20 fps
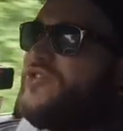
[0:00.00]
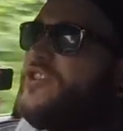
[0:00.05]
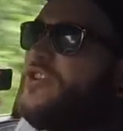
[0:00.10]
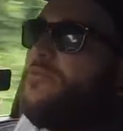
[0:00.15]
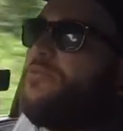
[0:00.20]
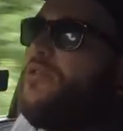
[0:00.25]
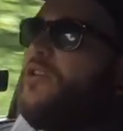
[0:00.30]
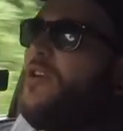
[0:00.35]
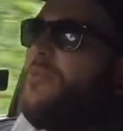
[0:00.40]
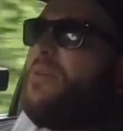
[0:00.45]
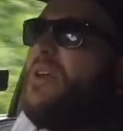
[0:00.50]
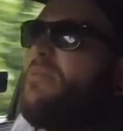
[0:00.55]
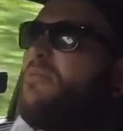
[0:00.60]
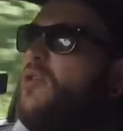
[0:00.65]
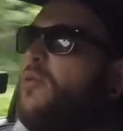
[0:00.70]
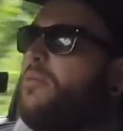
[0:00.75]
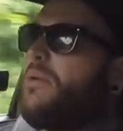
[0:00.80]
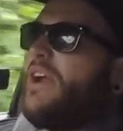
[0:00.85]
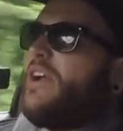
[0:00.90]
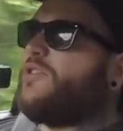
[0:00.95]
You put a bit
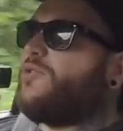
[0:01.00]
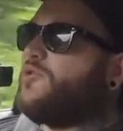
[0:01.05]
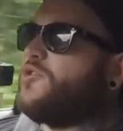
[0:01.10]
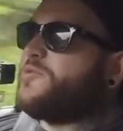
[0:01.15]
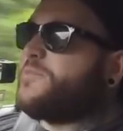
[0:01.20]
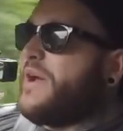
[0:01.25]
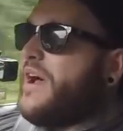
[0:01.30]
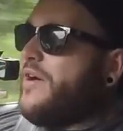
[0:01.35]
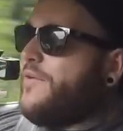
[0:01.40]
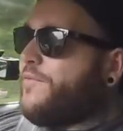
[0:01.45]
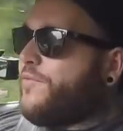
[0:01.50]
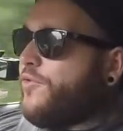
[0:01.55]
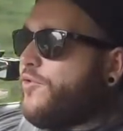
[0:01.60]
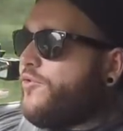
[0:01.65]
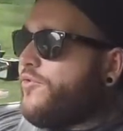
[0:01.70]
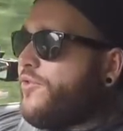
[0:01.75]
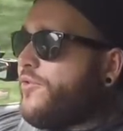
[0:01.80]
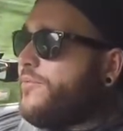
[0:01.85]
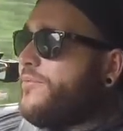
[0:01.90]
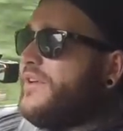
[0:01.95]
more brake horsepower
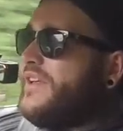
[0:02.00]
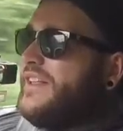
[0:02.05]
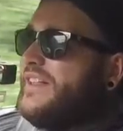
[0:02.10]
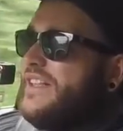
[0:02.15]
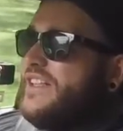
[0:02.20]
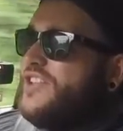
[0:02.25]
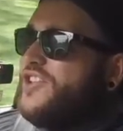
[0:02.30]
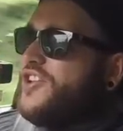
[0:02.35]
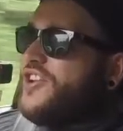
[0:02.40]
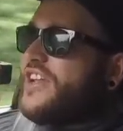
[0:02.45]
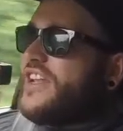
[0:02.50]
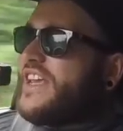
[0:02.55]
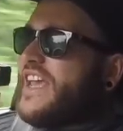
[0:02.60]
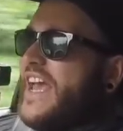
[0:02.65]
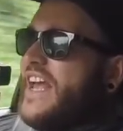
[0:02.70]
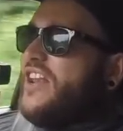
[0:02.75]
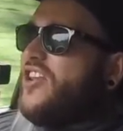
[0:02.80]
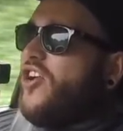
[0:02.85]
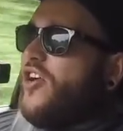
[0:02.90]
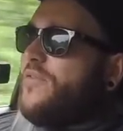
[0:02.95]
through them, you're going to
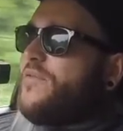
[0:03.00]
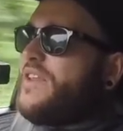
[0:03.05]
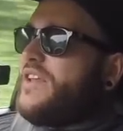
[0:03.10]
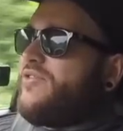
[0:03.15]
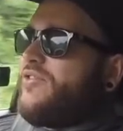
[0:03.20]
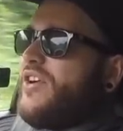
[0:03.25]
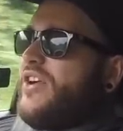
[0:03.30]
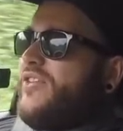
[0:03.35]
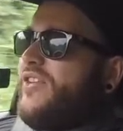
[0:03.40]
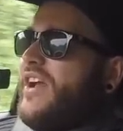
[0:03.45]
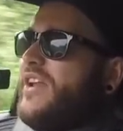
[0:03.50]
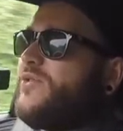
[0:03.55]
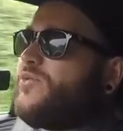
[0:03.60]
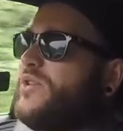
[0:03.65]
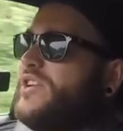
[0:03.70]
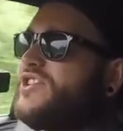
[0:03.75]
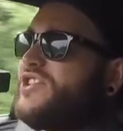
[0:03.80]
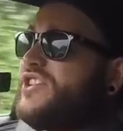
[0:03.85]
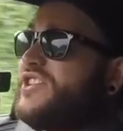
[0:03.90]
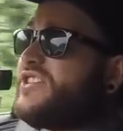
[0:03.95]
get a lively rear end,
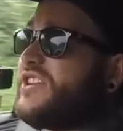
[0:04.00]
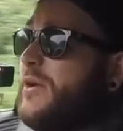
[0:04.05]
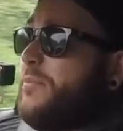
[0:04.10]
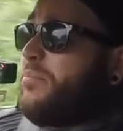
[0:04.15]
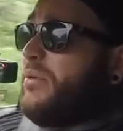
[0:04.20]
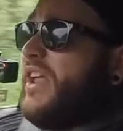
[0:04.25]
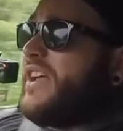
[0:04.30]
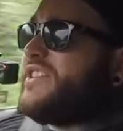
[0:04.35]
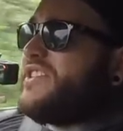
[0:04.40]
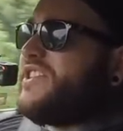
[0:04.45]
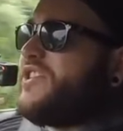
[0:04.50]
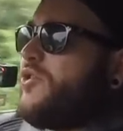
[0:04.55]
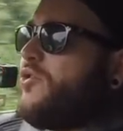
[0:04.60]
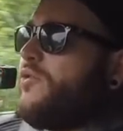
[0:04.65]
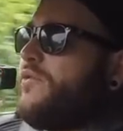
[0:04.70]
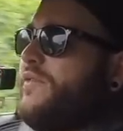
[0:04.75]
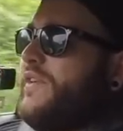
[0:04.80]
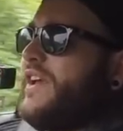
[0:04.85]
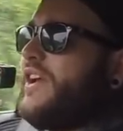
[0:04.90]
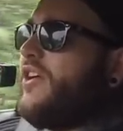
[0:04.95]
which is a bloody
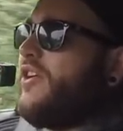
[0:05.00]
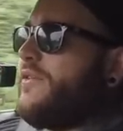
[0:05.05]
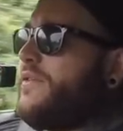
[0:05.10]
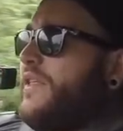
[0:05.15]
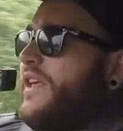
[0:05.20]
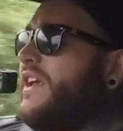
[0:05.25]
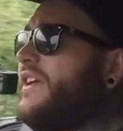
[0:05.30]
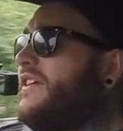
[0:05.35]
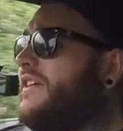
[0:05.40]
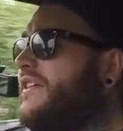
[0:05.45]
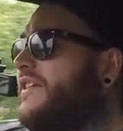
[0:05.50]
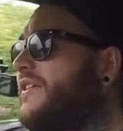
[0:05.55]
cool thing, I think.